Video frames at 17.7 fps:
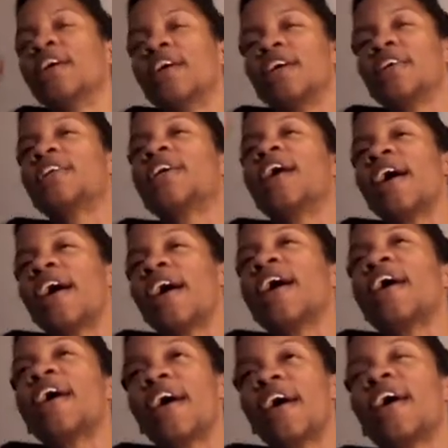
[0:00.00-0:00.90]

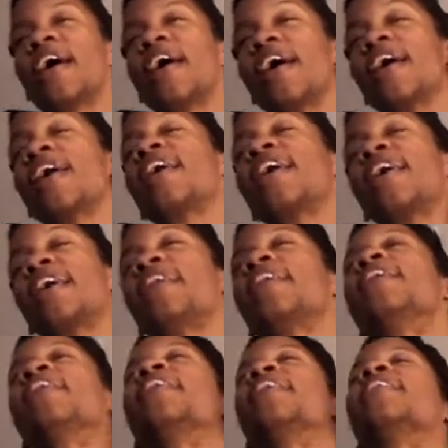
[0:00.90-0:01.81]

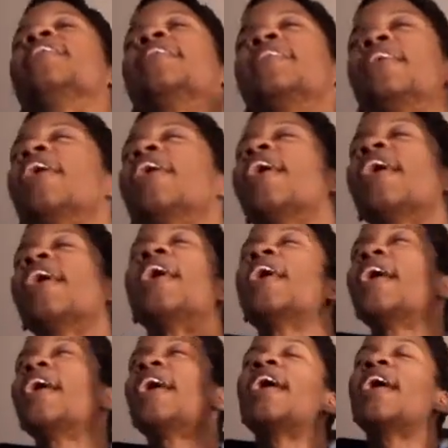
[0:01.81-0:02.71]
Yay!
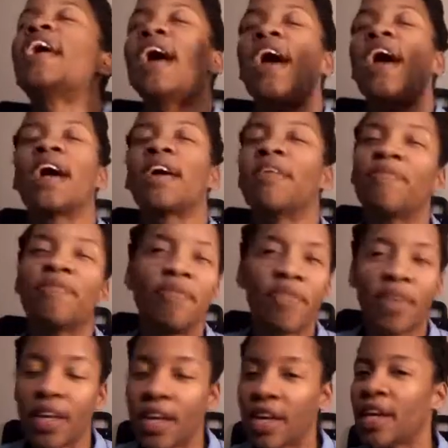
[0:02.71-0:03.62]
Yay!
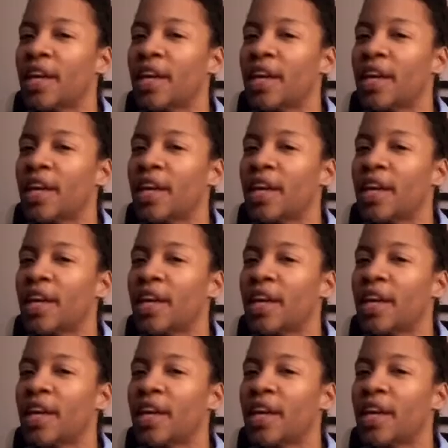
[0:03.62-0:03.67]
I'm